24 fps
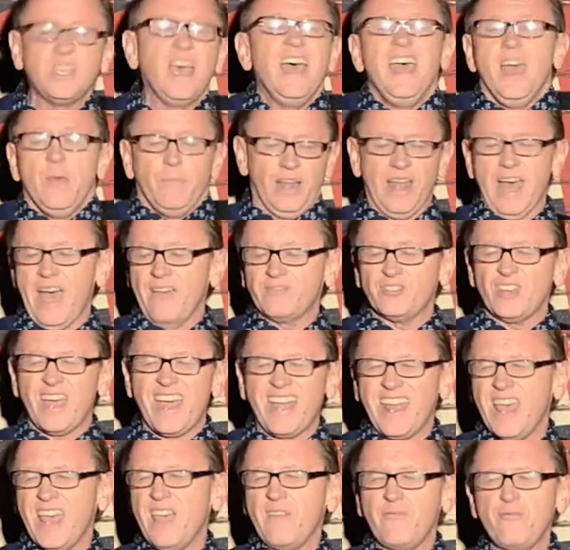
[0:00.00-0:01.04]
But I've
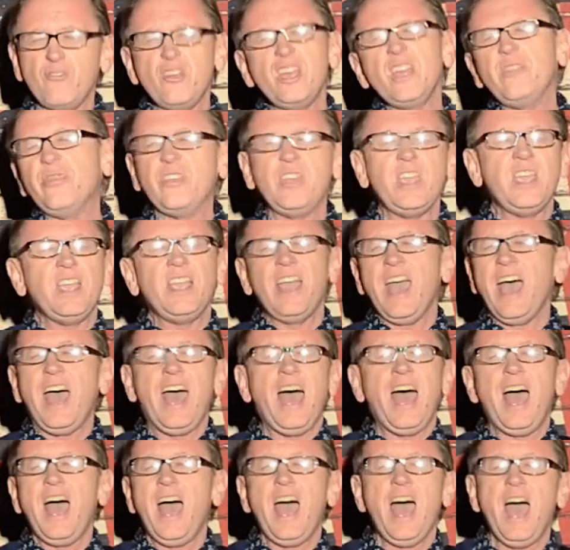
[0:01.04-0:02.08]
tried everything
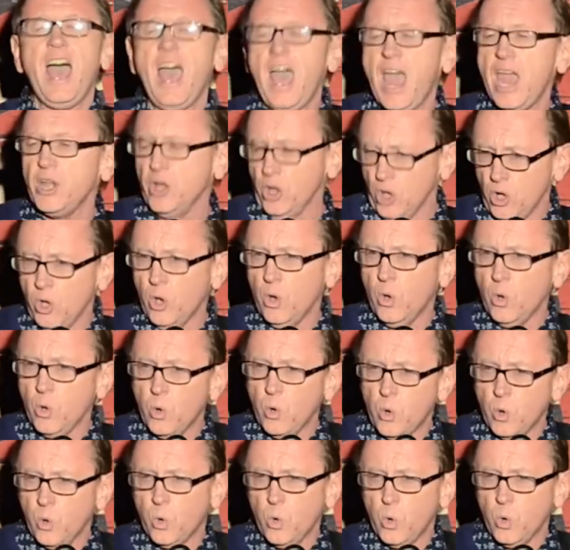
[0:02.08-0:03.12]
I
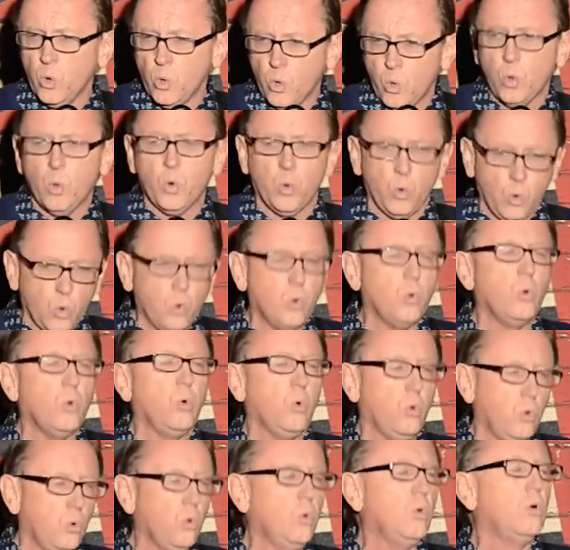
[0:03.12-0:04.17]

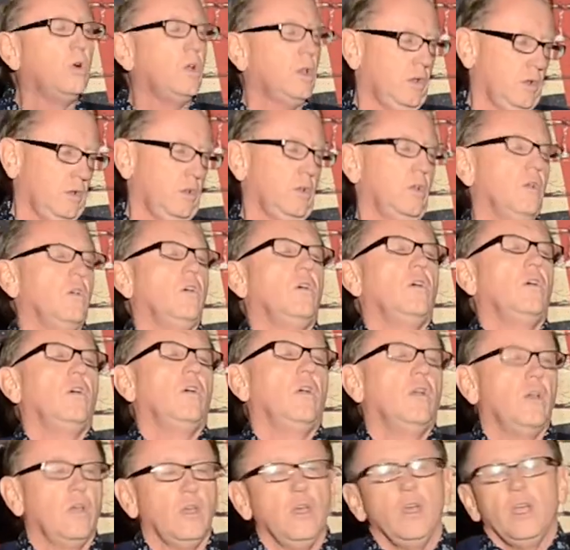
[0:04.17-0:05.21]
know,
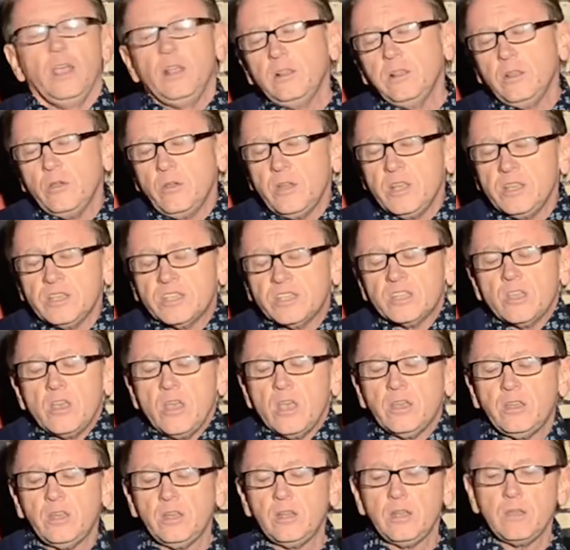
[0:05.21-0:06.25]
including
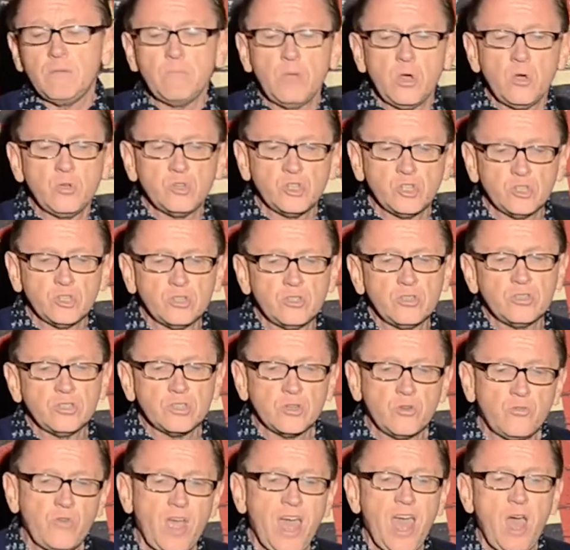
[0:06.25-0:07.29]
circular motions
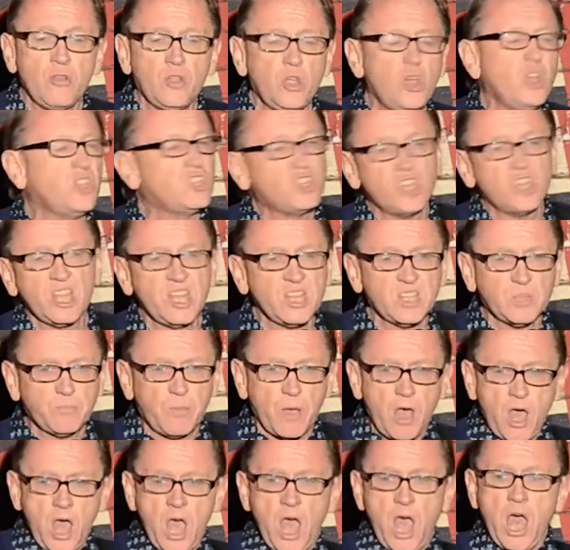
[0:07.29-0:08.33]
around her
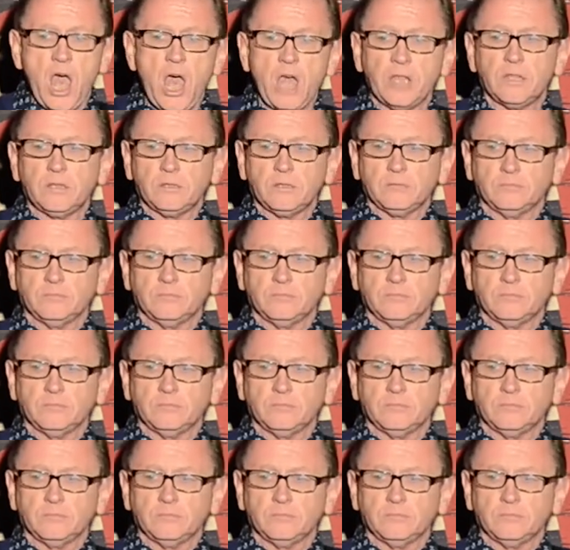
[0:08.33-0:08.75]
G-spot.